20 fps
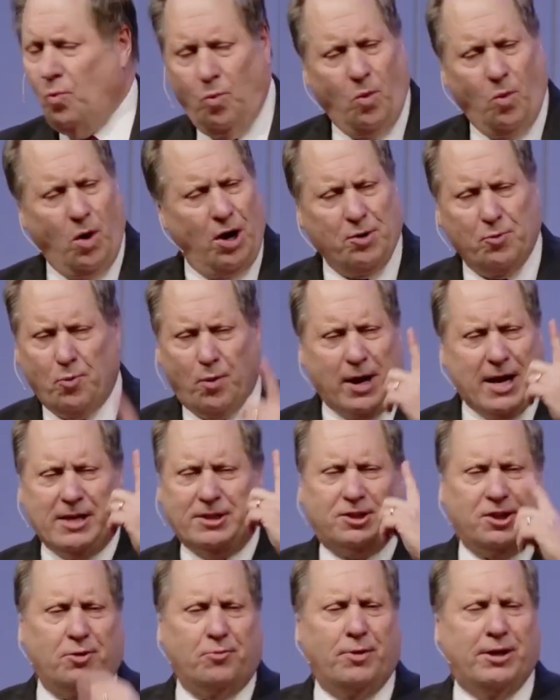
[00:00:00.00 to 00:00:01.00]
One
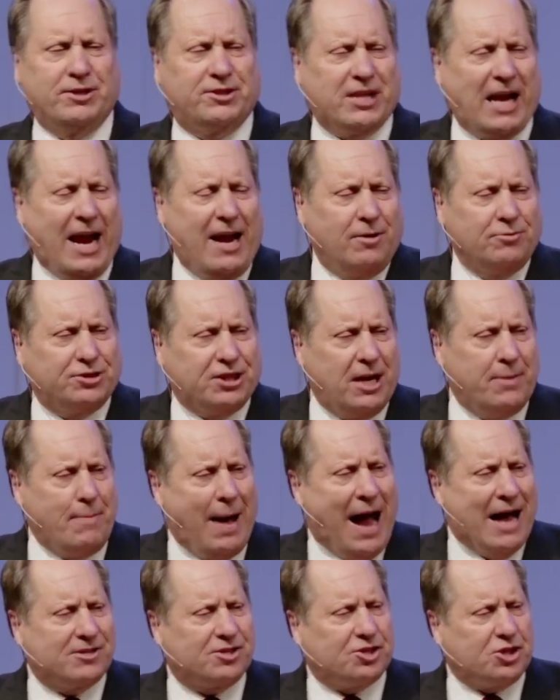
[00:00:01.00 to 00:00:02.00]
reason resounds in
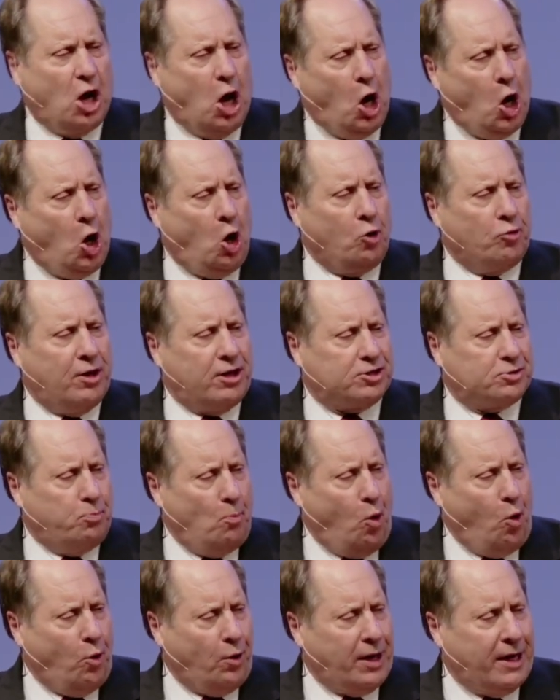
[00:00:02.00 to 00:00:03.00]
my soul this
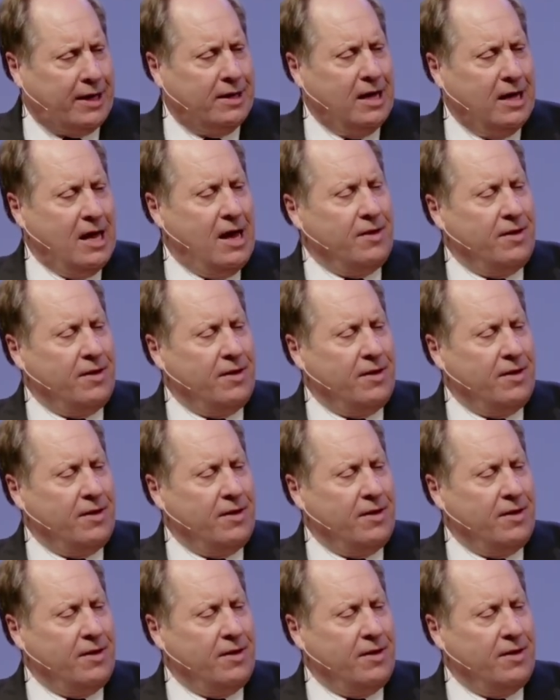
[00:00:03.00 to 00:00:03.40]
morning.